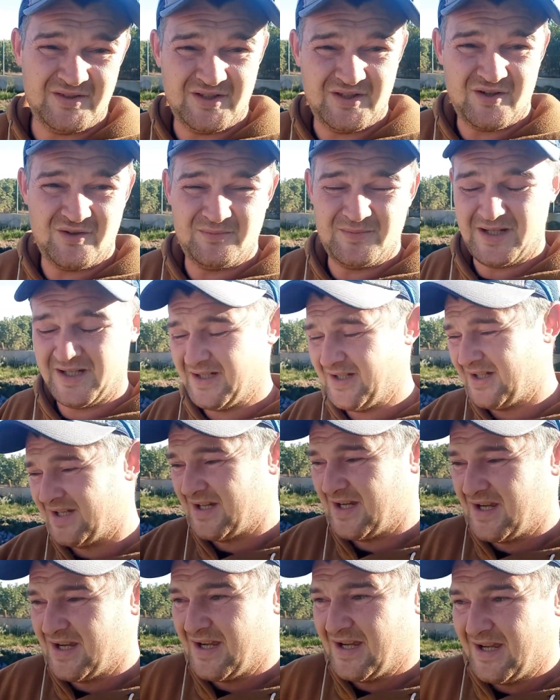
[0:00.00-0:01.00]
know me,
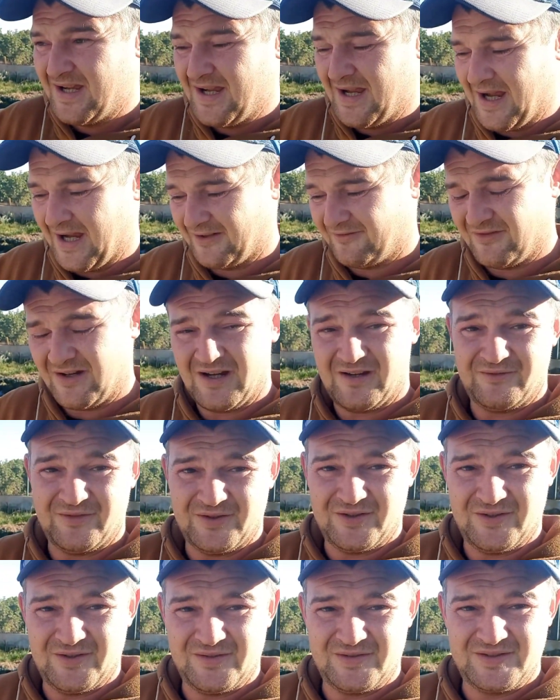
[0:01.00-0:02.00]
I'd
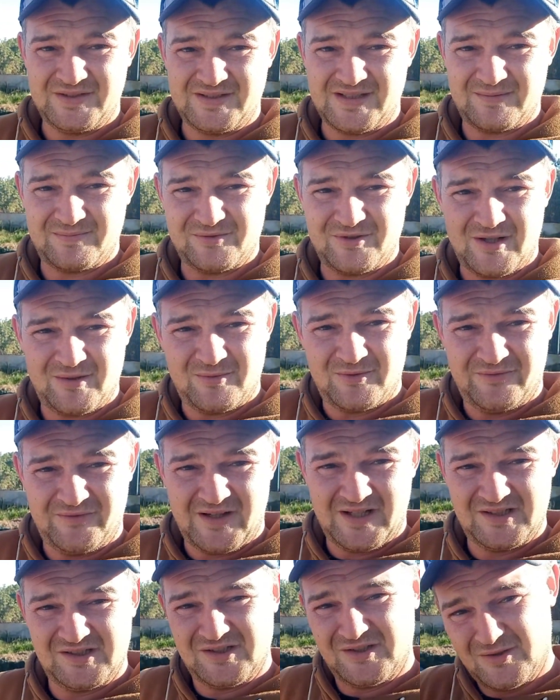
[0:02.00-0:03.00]
rather separate with
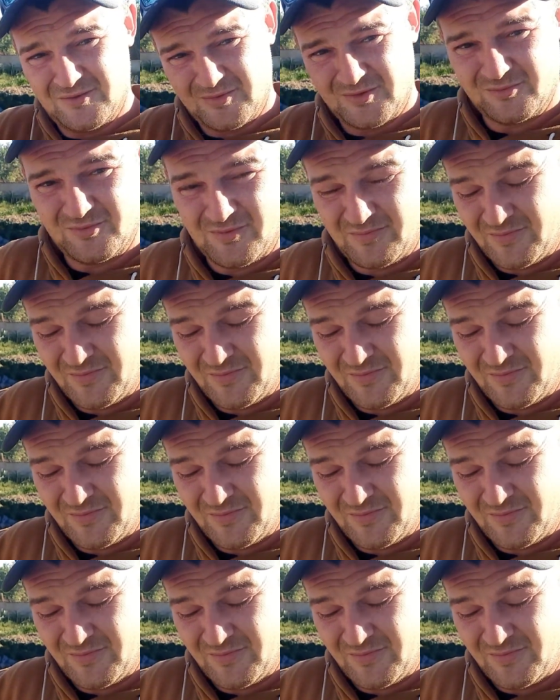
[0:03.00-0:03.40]
veg than I would with